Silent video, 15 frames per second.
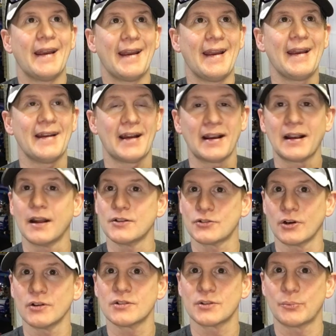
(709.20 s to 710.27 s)
And I got
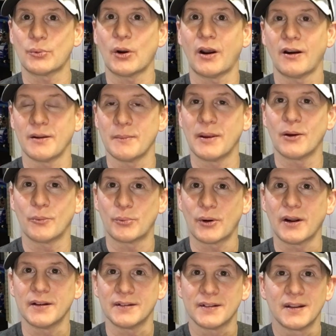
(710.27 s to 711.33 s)
charged the priority mail
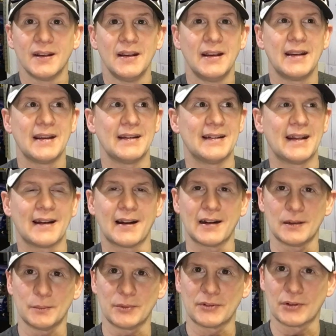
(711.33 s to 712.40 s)
price, and that
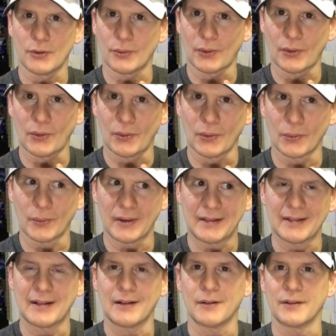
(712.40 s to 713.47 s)
item was going all the way
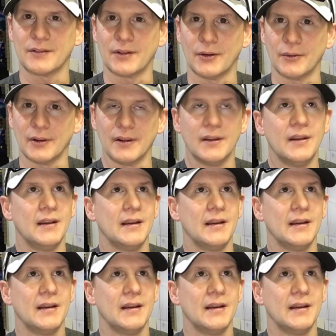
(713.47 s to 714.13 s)
to Arizona.